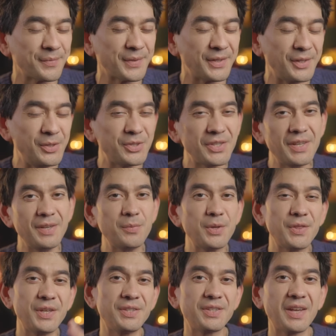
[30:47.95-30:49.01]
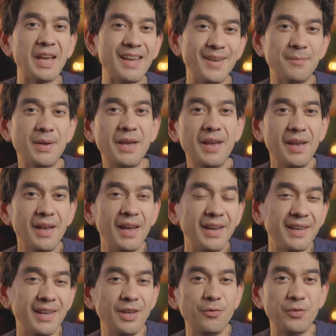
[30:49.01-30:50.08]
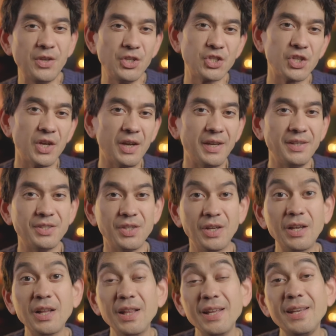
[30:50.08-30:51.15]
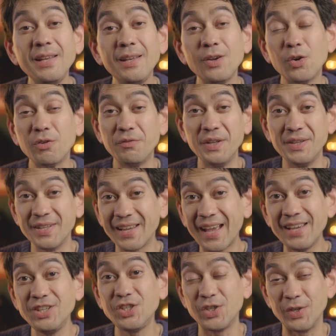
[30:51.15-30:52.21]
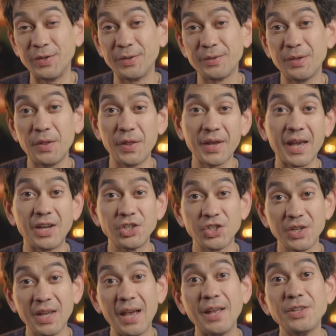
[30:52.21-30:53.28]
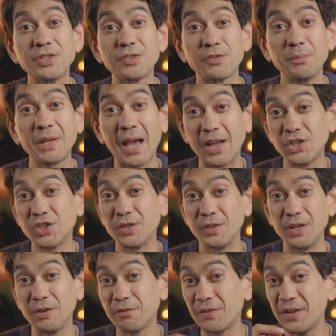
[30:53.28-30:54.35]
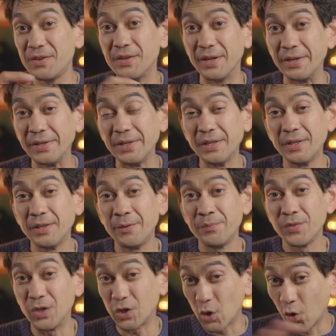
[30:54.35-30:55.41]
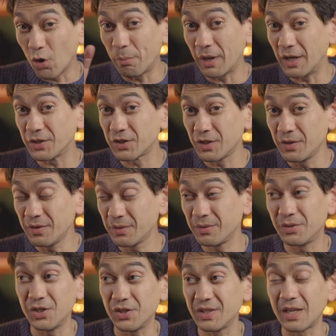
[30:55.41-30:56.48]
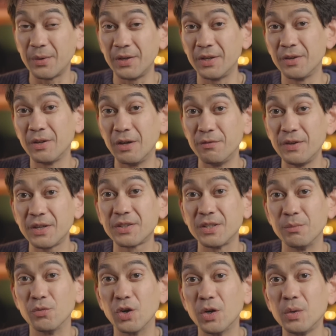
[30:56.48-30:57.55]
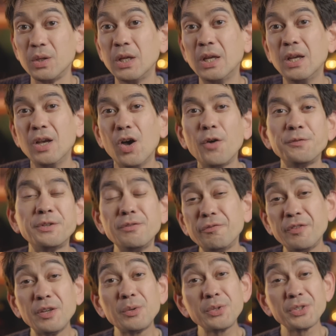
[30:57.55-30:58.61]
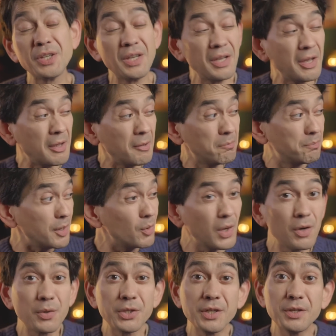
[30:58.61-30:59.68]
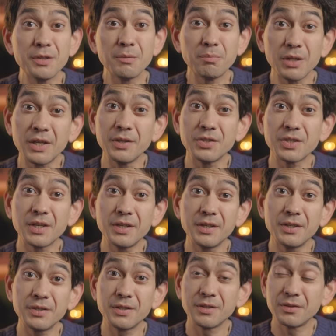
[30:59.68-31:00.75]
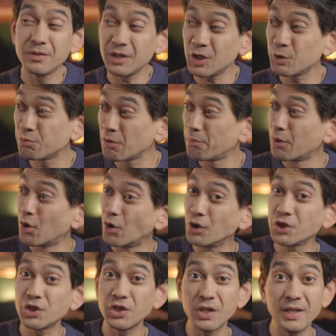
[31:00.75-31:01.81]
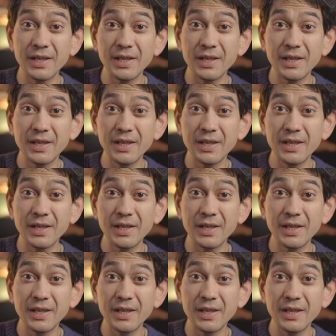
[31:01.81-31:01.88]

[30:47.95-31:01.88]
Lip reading: You see, with this game, a key feature is the glee or vindication that the catcher gets from catching the offender. The caught person, which is now in a victim role, often feels bewildered, blindsided, disproportionately